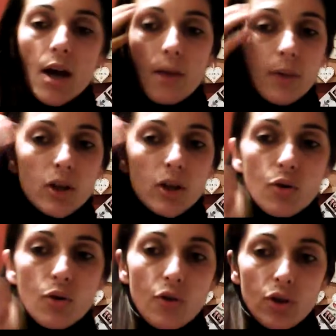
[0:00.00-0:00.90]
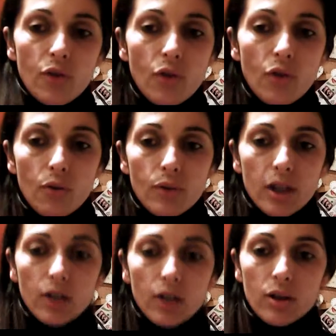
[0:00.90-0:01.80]
because you've got a
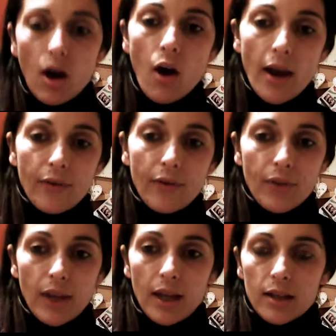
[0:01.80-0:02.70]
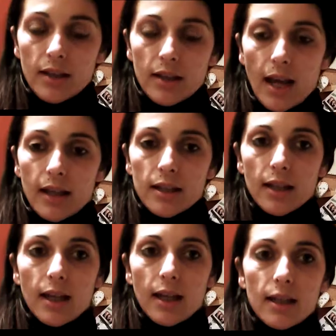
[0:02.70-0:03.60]
really good eye for things, and
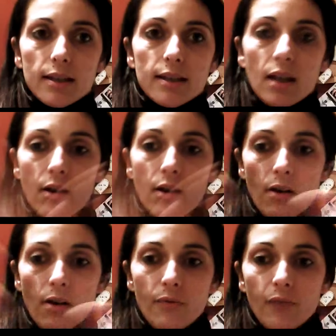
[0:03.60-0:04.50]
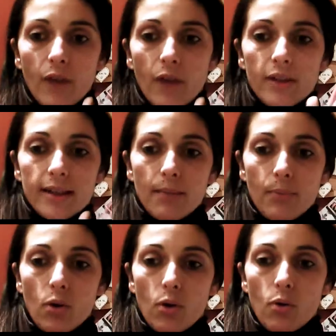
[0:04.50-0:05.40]
it's very
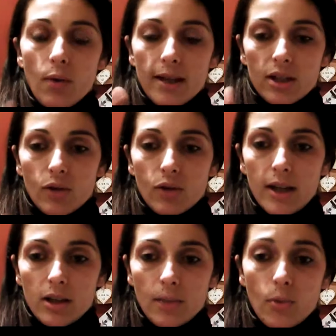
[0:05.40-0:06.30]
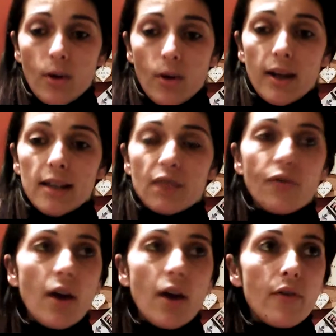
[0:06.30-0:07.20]
simple. It's straight to the point. It's
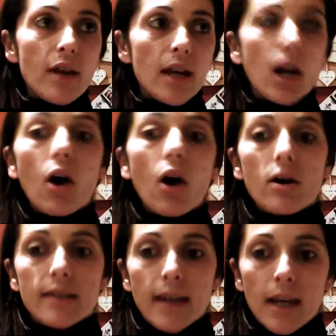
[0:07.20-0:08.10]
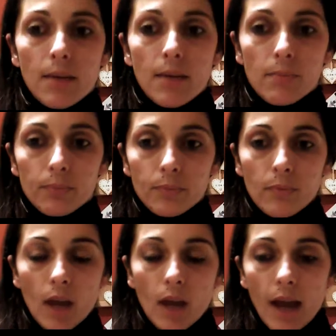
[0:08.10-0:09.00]
very classy,
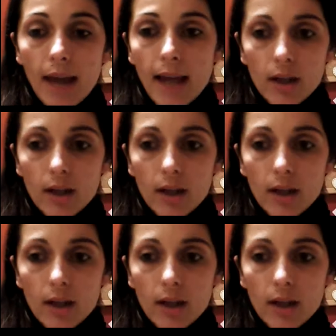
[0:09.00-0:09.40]
and